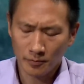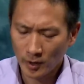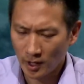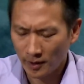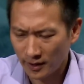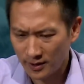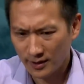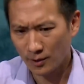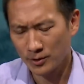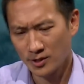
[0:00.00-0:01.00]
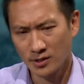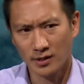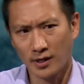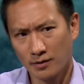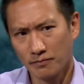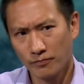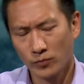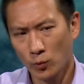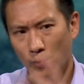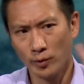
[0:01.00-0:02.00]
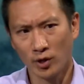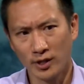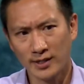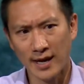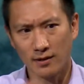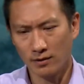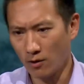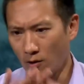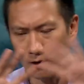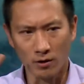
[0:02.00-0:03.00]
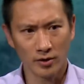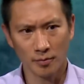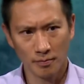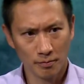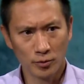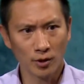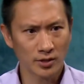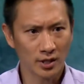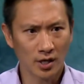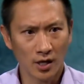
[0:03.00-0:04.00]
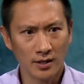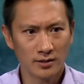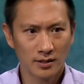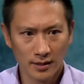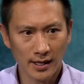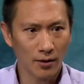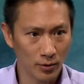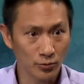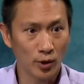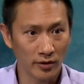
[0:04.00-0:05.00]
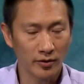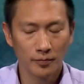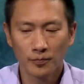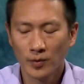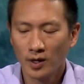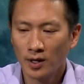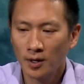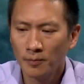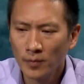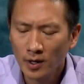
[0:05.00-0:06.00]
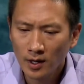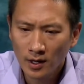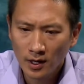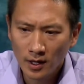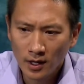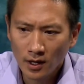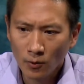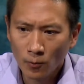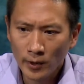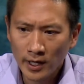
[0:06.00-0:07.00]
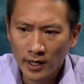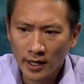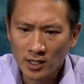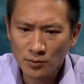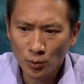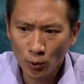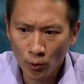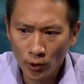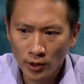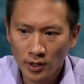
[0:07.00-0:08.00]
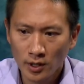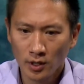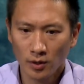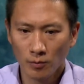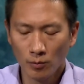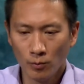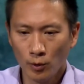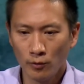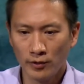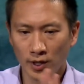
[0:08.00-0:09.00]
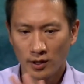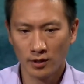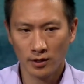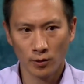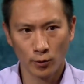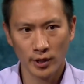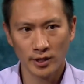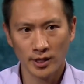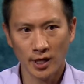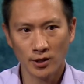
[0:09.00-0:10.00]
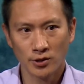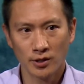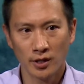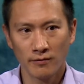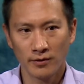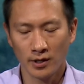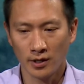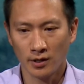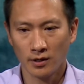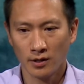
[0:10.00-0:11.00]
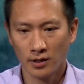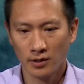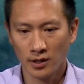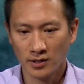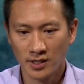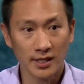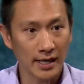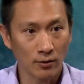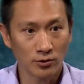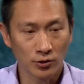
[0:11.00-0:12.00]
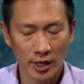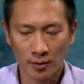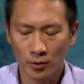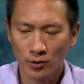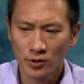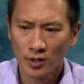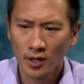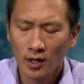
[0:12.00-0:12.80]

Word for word: Uh, I think that was just like when we looked at all the pros and cons, that was one of them. Um, we explored moving the orientation of the, the city council chambers.